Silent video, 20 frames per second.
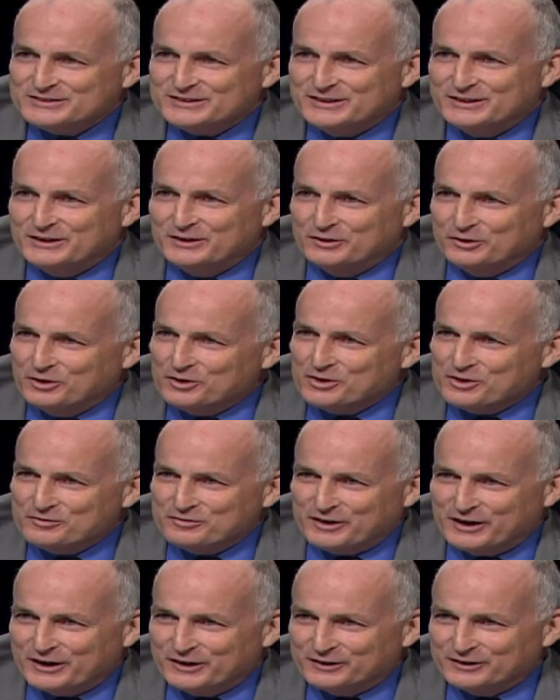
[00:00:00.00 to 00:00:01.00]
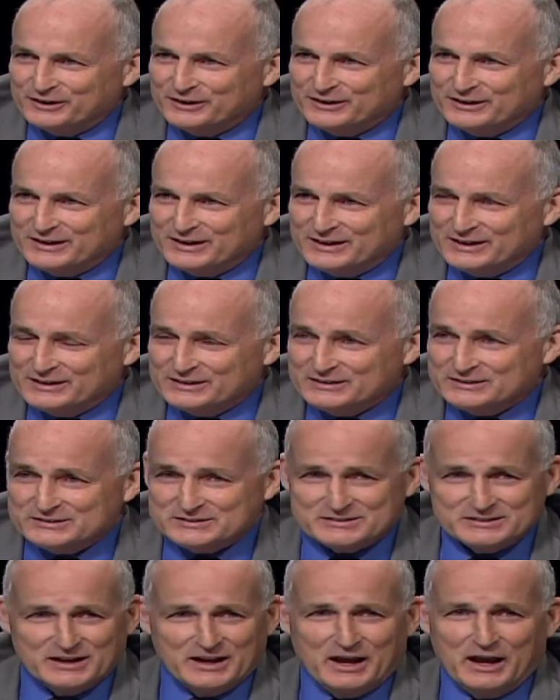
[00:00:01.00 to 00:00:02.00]
in the north of Ireland
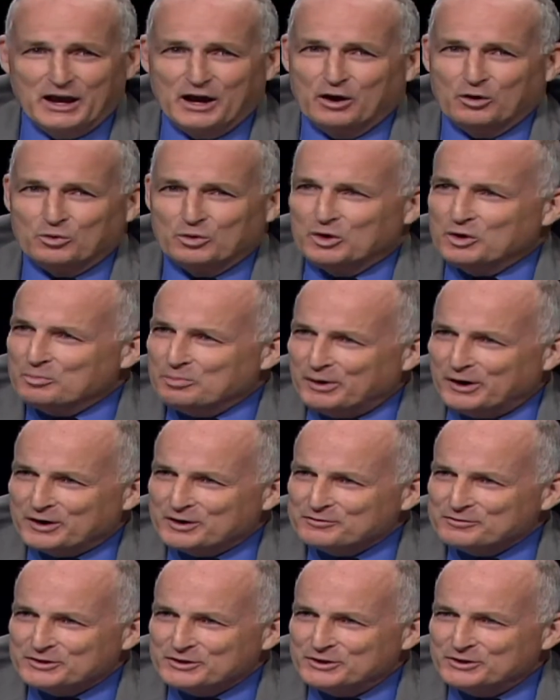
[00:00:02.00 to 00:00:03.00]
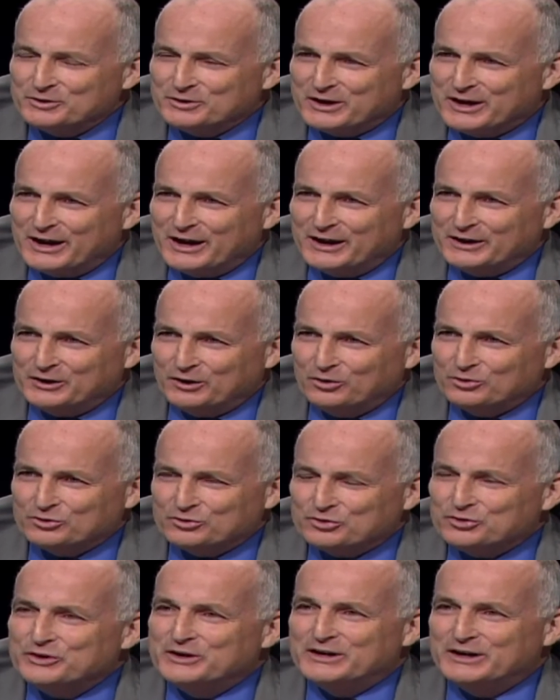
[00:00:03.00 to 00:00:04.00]
is we're part of the UK, don't
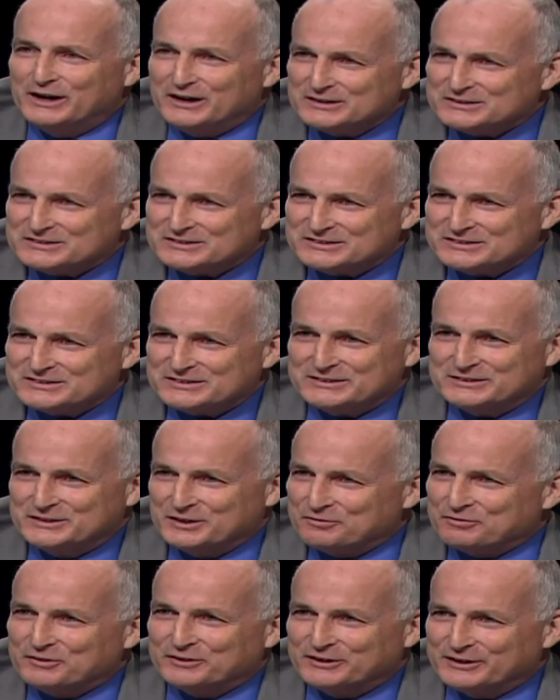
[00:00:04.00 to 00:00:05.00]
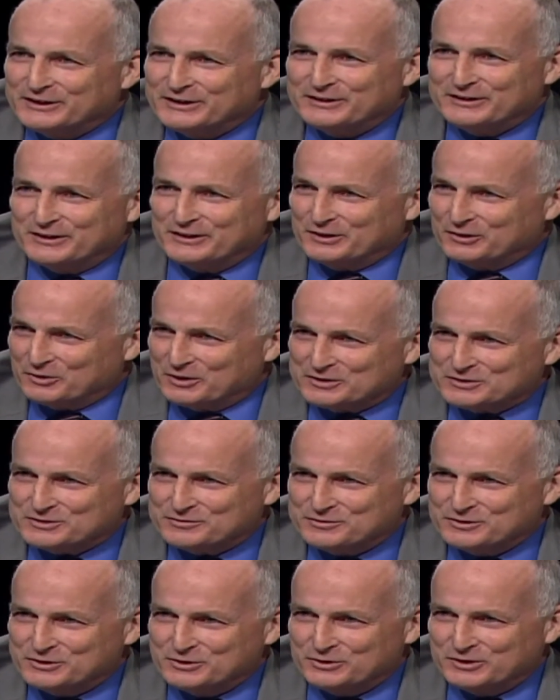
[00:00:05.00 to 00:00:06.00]
treat us differently than the rest of
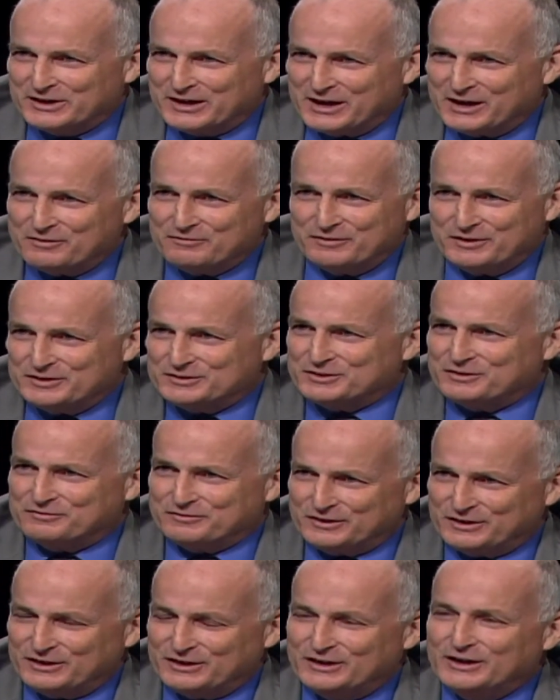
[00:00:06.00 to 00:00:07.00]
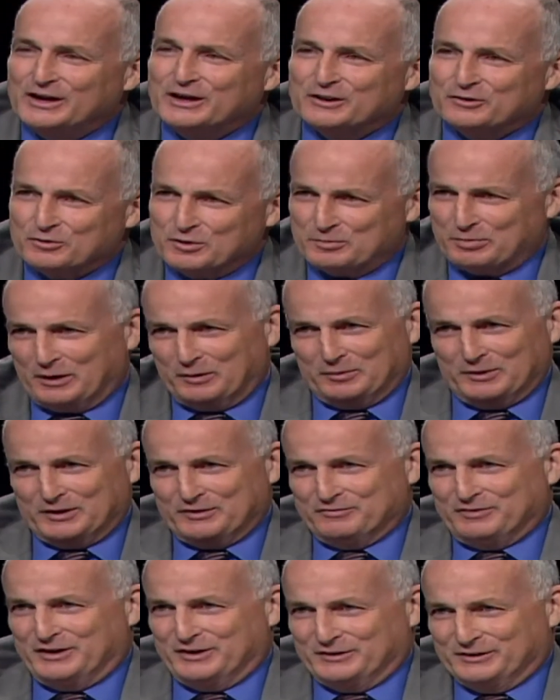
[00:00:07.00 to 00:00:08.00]
the UK vis-a-vis the Republic
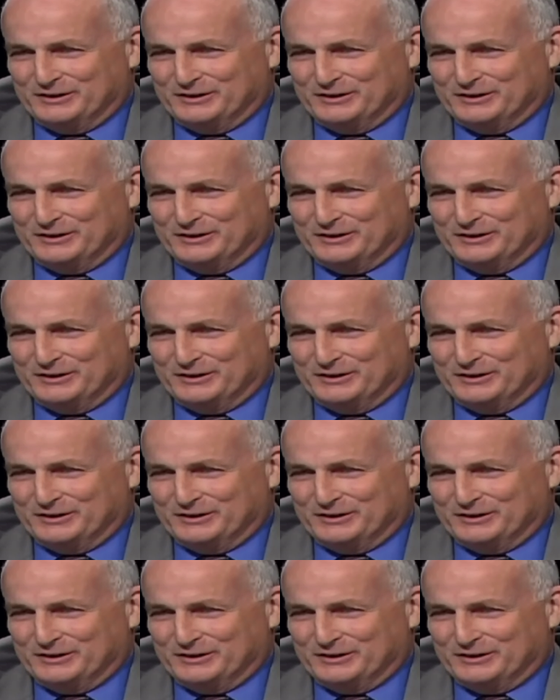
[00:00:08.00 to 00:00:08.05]
of Ireland.